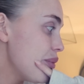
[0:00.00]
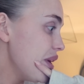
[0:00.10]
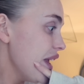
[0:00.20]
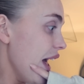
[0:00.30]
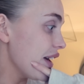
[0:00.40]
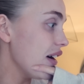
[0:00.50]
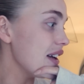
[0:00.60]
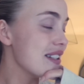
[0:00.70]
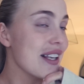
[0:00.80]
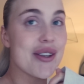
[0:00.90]
but yeah
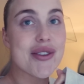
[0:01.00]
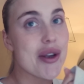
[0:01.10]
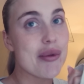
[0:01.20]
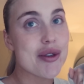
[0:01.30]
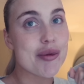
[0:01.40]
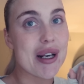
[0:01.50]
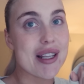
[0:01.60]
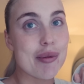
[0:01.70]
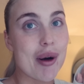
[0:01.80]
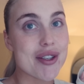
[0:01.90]
guys, thank you so much for
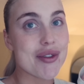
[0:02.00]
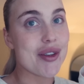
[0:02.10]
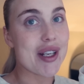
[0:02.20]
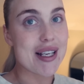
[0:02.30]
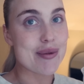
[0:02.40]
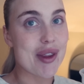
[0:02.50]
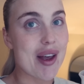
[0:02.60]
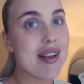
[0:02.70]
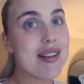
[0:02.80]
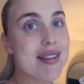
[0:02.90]
spending the past few days with
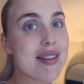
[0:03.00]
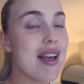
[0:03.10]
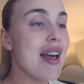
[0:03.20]
us.